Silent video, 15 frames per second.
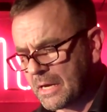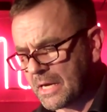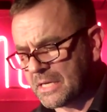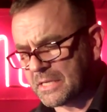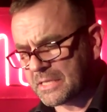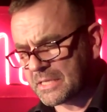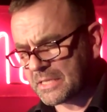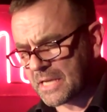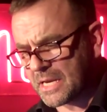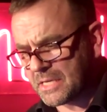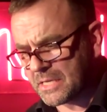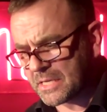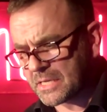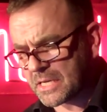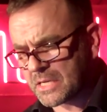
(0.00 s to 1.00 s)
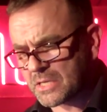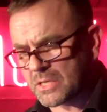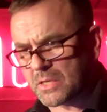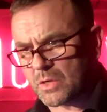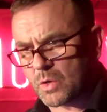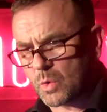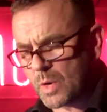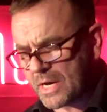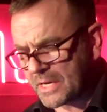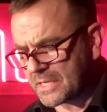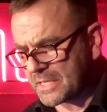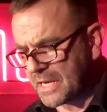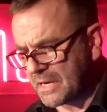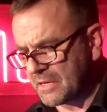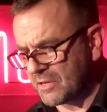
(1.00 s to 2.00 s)
He descended into the
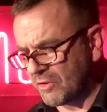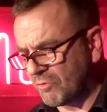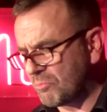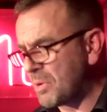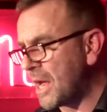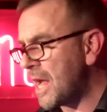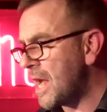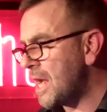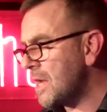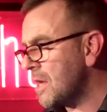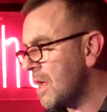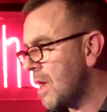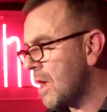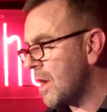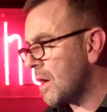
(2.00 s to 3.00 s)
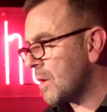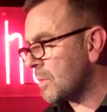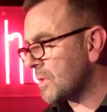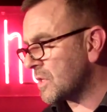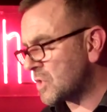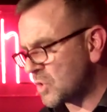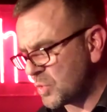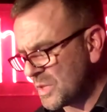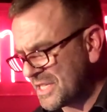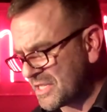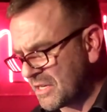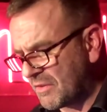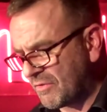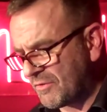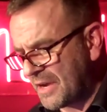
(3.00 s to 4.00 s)
quicksand of pain with a
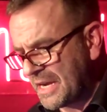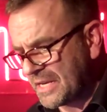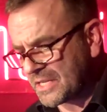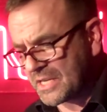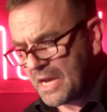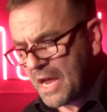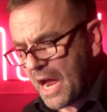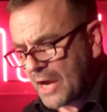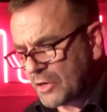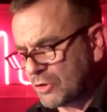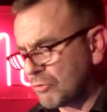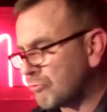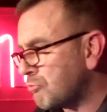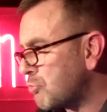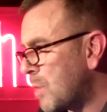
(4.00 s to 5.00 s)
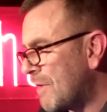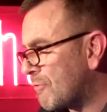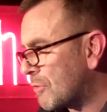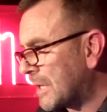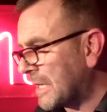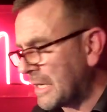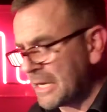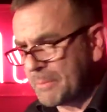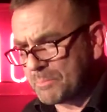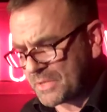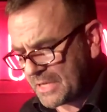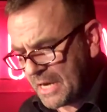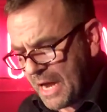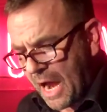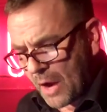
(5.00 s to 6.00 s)
twisted face and quivering
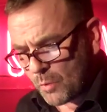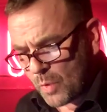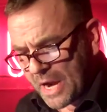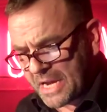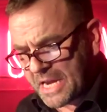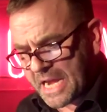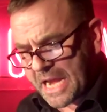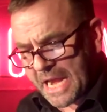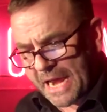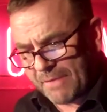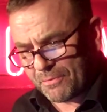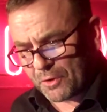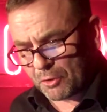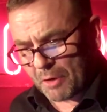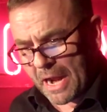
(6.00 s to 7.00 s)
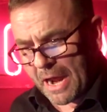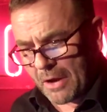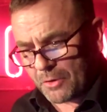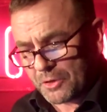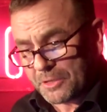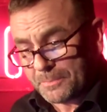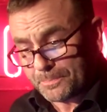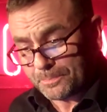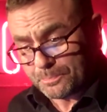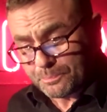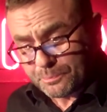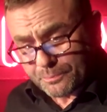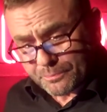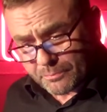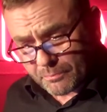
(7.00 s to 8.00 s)
lips, and when he hit the ground,
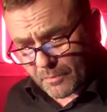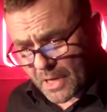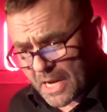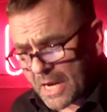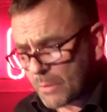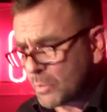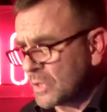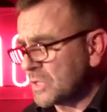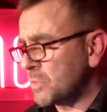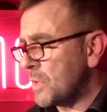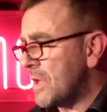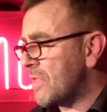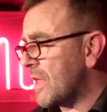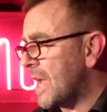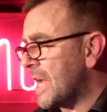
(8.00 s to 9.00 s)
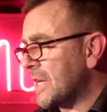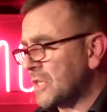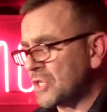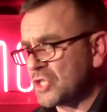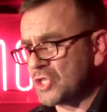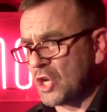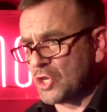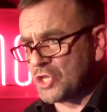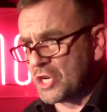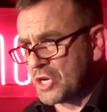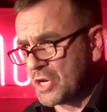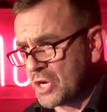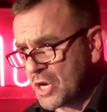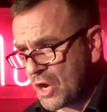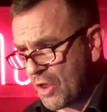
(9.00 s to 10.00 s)
it was with a
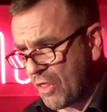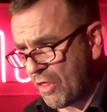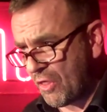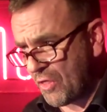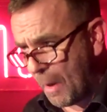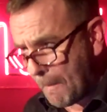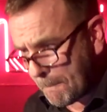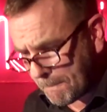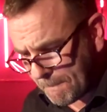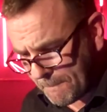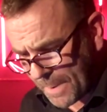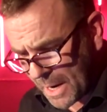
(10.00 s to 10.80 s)
sodden thump.